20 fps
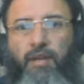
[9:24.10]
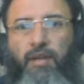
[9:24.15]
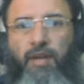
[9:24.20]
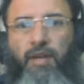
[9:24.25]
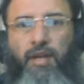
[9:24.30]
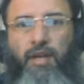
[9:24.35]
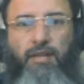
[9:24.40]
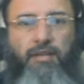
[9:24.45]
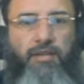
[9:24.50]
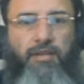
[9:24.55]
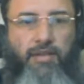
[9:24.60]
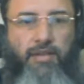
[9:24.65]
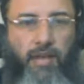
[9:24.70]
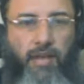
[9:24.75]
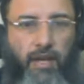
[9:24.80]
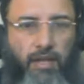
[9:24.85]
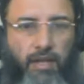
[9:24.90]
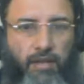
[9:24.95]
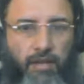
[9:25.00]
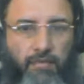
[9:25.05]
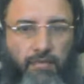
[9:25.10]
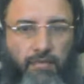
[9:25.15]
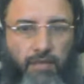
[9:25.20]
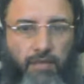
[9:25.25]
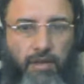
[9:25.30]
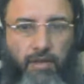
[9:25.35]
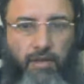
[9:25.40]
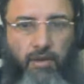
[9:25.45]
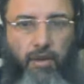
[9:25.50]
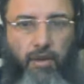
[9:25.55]
in the
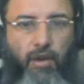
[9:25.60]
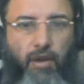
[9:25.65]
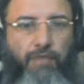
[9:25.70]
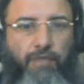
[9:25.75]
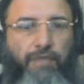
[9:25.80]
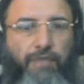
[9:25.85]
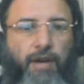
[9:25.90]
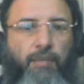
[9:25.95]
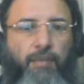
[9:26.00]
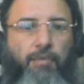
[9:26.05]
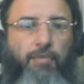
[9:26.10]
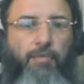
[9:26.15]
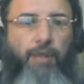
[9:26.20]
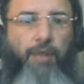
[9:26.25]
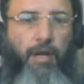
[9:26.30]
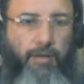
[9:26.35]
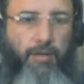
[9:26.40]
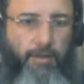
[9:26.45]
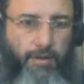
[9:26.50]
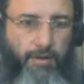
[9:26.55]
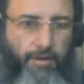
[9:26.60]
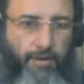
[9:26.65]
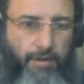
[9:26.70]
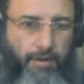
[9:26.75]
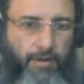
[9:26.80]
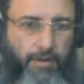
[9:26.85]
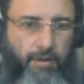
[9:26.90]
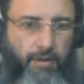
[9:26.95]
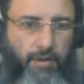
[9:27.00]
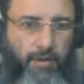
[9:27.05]
time of Abu Bakr
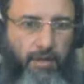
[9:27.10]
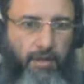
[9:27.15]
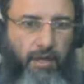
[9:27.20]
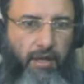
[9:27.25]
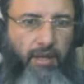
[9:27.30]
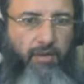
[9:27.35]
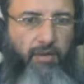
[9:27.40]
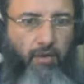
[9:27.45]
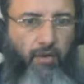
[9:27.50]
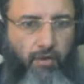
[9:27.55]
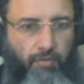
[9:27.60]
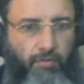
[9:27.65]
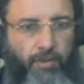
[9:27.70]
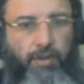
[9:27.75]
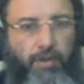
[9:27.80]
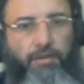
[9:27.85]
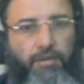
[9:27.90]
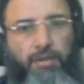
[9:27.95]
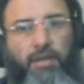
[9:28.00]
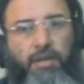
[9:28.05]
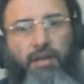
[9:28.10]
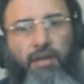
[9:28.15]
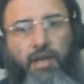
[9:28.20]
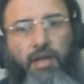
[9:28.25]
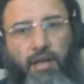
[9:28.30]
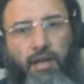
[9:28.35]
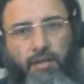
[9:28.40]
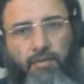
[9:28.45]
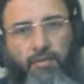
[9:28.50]
and Umar radiallahu.